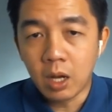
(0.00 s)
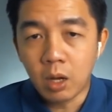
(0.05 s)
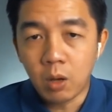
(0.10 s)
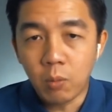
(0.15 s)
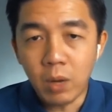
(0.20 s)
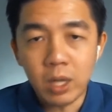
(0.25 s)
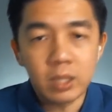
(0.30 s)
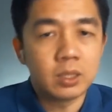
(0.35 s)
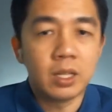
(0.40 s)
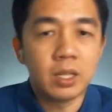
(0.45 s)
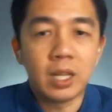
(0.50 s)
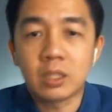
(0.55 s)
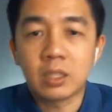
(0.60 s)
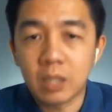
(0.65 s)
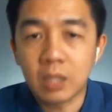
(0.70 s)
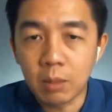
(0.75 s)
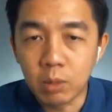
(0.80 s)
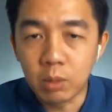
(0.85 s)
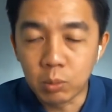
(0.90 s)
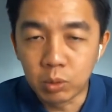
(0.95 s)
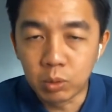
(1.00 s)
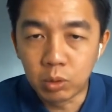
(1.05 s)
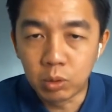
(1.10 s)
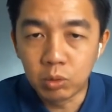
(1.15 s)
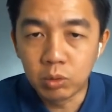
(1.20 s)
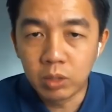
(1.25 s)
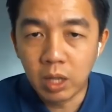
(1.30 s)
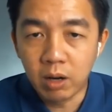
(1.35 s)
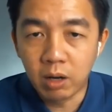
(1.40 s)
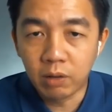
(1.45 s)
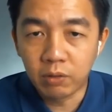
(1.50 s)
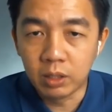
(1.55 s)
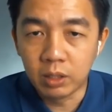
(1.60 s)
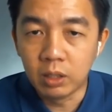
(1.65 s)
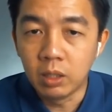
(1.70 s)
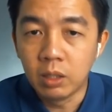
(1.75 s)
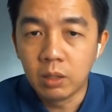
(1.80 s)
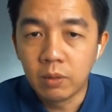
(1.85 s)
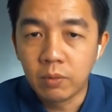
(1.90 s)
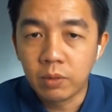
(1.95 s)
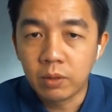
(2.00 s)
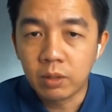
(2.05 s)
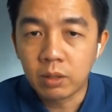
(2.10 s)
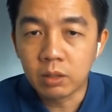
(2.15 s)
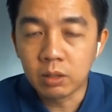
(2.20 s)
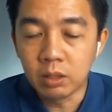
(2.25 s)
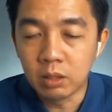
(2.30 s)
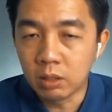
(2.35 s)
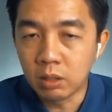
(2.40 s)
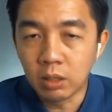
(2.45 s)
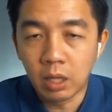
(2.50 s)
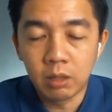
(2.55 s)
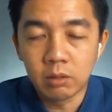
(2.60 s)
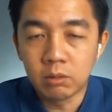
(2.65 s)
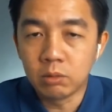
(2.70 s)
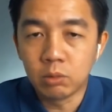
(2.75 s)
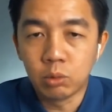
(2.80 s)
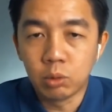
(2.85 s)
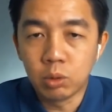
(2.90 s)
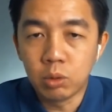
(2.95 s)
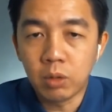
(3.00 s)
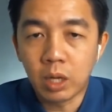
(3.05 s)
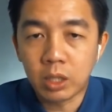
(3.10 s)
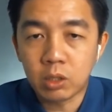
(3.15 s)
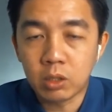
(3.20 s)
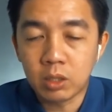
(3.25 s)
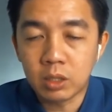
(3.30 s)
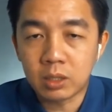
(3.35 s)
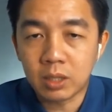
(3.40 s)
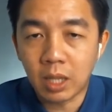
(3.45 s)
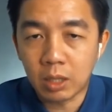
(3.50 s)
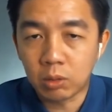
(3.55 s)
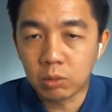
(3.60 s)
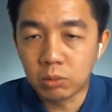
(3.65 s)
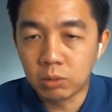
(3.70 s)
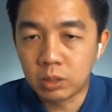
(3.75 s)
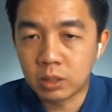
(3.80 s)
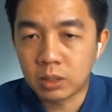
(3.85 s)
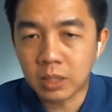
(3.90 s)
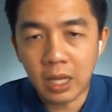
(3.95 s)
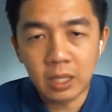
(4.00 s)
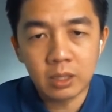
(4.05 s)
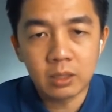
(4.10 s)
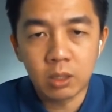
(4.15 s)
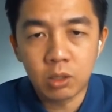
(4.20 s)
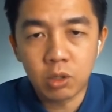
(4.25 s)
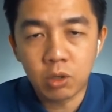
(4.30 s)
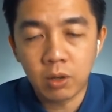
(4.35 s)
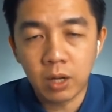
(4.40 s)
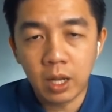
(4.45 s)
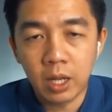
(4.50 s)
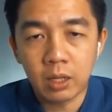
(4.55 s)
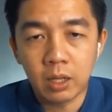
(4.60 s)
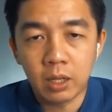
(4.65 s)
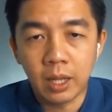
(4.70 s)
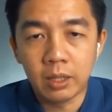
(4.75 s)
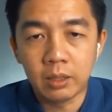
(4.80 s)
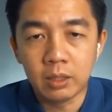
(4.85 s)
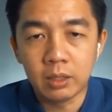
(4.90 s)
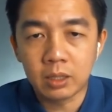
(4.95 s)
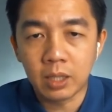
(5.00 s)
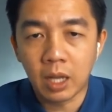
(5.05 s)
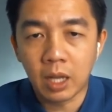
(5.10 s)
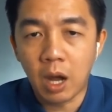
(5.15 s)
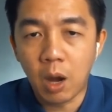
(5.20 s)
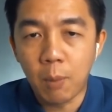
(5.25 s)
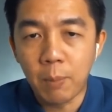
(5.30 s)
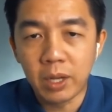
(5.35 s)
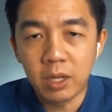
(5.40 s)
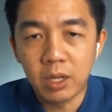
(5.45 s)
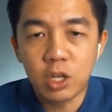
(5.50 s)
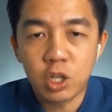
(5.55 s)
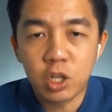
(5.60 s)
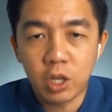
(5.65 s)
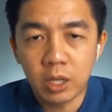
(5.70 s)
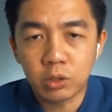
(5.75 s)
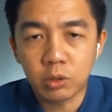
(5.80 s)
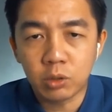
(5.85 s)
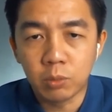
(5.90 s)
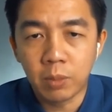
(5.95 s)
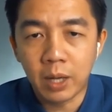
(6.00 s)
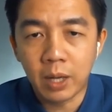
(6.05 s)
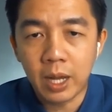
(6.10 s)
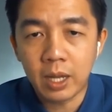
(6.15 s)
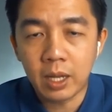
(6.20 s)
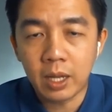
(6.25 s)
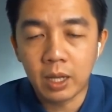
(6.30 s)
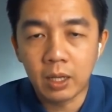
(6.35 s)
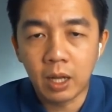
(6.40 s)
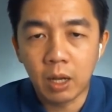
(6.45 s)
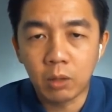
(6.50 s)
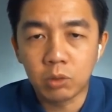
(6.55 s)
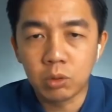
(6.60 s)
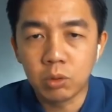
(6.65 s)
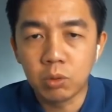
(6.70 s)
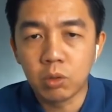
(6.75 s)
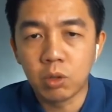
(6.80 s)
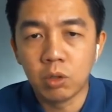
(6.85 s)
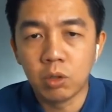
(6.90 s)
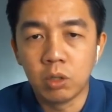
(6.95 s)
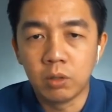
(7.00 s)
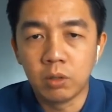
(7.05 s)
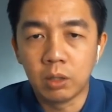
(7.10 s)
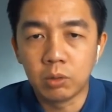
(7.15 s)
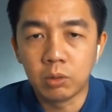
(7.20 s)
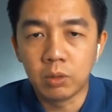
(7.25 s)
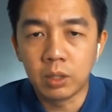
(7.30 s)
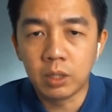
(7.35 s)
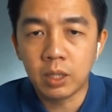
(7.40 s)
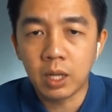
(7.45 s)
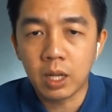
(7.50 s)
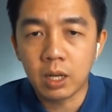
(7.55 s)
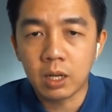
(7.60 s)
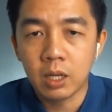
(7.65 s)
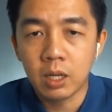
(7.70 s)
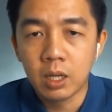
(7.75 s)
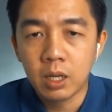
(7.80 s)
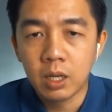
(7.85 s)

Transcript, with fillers: What is the next step you will do thereafter? In like, do you actually start to size the trade and decide how many shares to buy and how do you go around doing that?